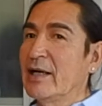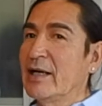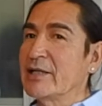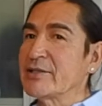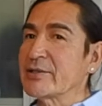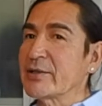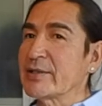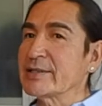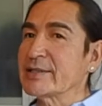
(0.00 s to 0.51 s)

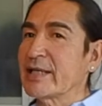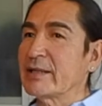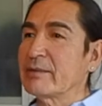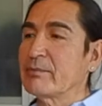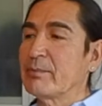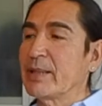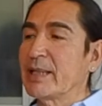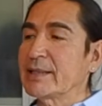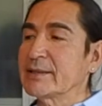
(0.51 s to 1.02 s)
And so I
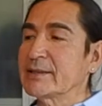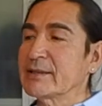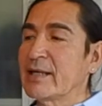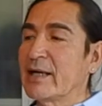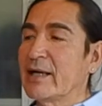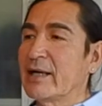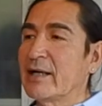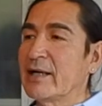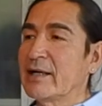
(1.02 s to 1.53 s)
said, but
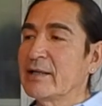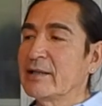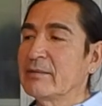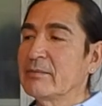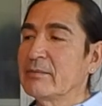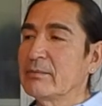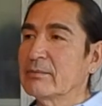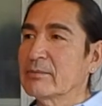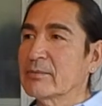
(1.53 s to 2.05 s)

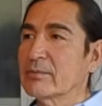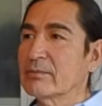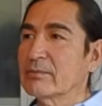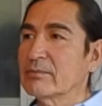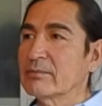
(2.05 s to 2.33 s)
I'm